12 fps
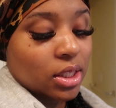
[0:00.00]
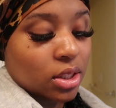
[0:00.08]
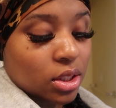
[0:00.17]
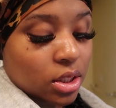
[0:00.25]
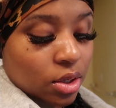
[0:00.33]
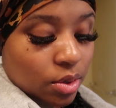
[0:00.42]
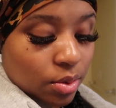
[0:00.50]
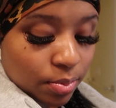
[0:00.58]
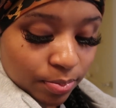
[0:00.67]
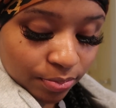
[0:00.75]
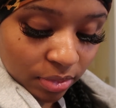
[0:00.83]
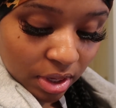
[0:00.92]
So,
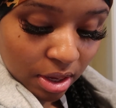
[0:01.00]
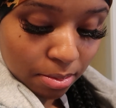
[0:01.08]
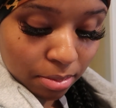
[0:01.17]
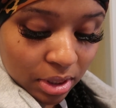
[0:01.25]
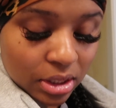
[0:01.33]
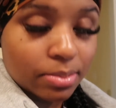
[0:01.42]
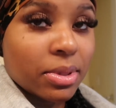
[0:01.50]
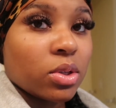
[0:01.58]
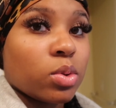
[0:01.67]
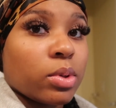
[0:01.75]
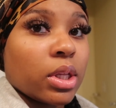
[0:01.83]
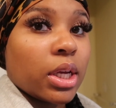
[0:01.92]
but it
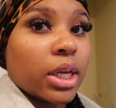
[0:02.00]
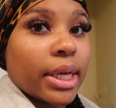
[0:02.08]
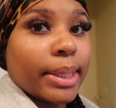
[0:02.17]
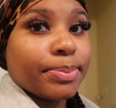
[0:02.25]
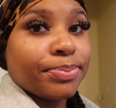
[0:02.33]
smells really good.